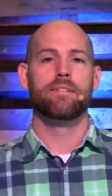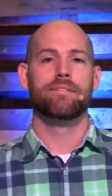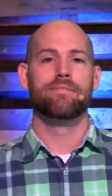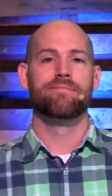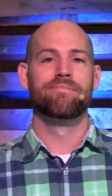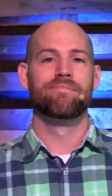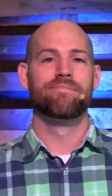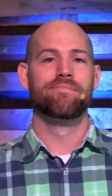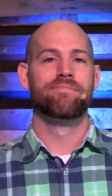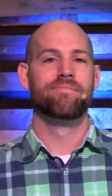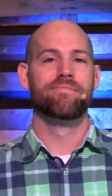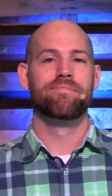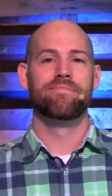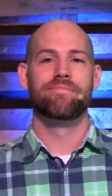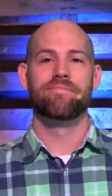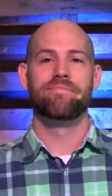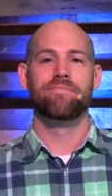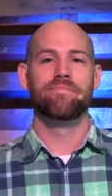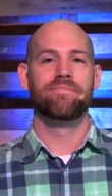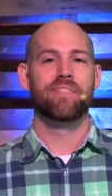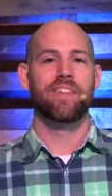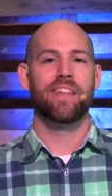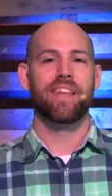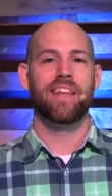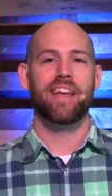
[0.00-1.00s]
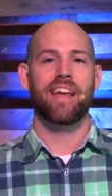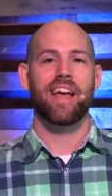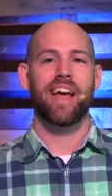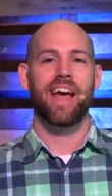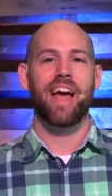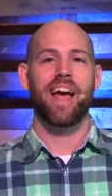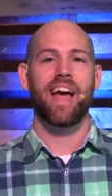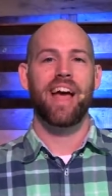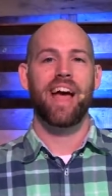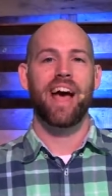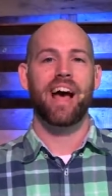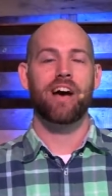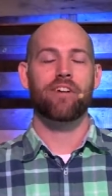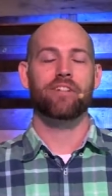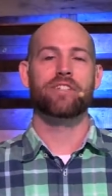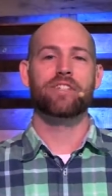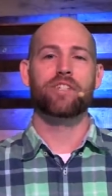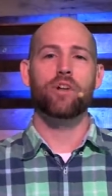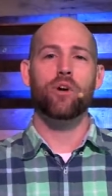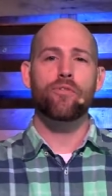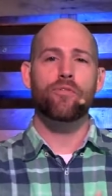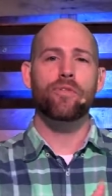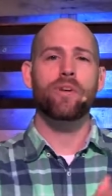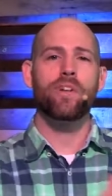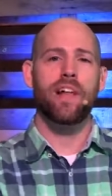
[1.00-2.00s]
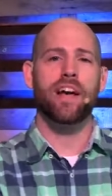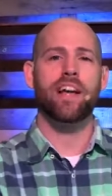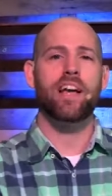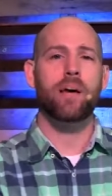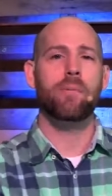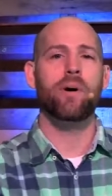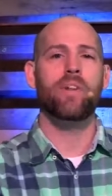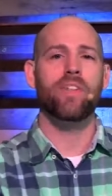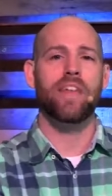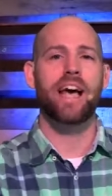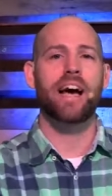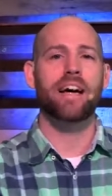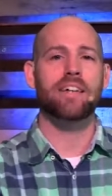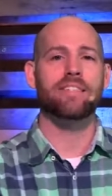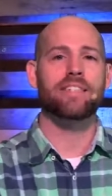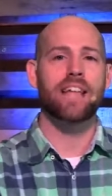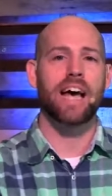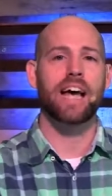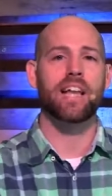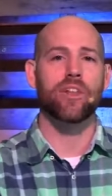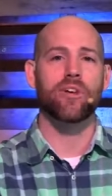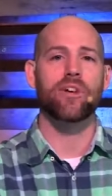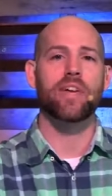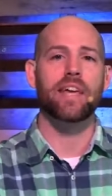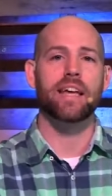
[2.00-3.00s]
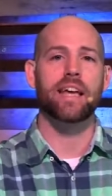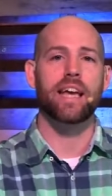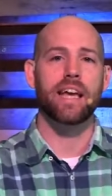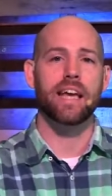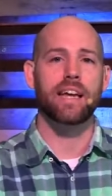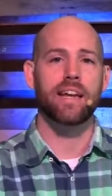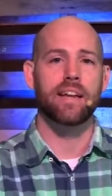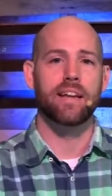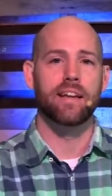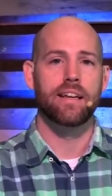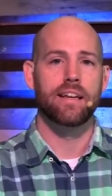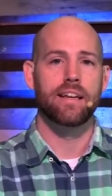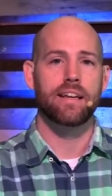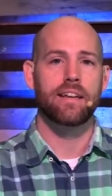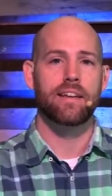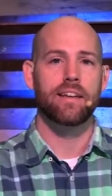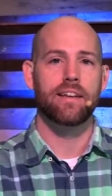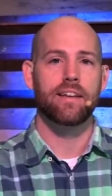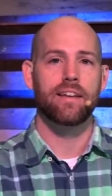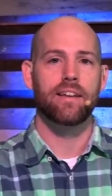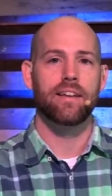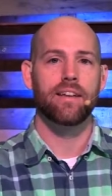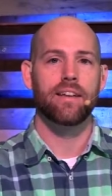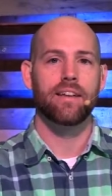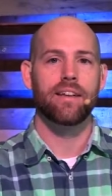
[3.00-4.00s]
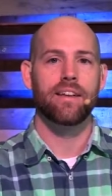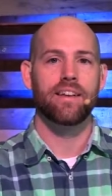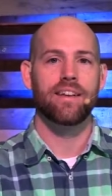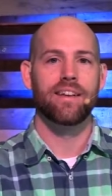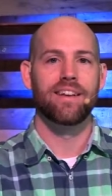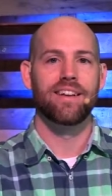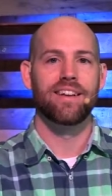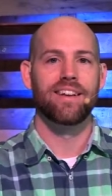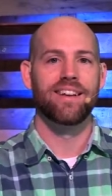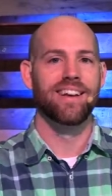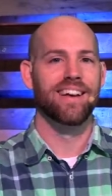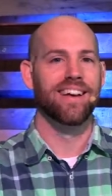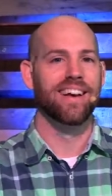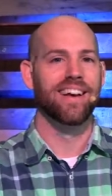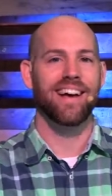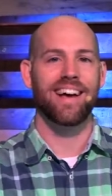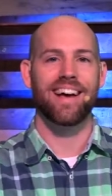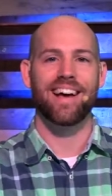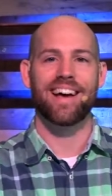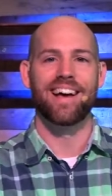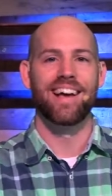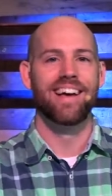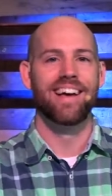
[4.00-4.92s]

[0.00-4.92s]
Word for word: I still feel like I'm on the outside looking in.